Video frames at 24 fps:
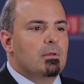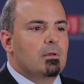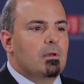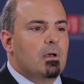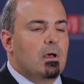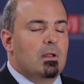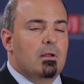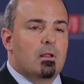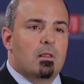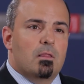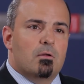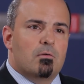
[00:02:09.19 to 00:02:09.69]

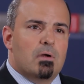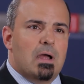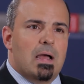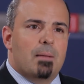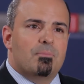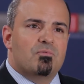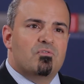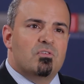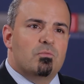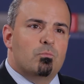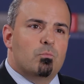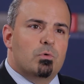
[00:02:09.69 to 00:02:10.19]
Another
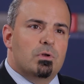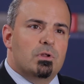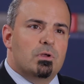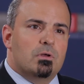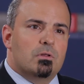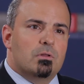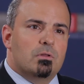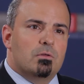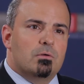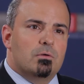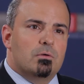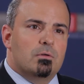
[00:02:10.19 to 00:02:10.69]
option would
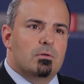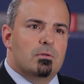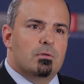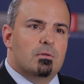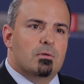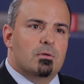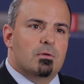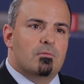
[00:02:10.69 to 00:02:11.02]
include